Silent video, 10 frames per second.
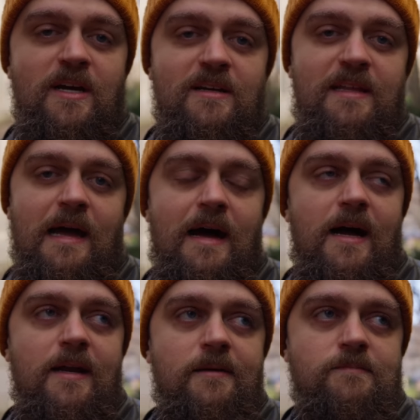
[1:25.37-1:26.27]

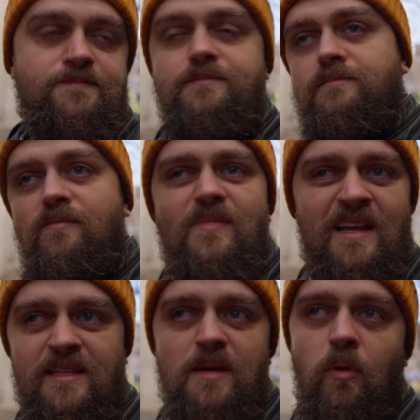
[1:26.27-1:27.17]
than
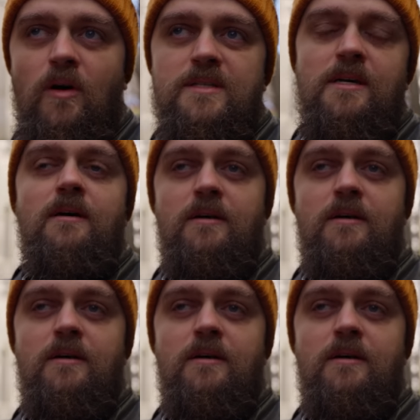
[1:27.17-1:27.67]
D-Box.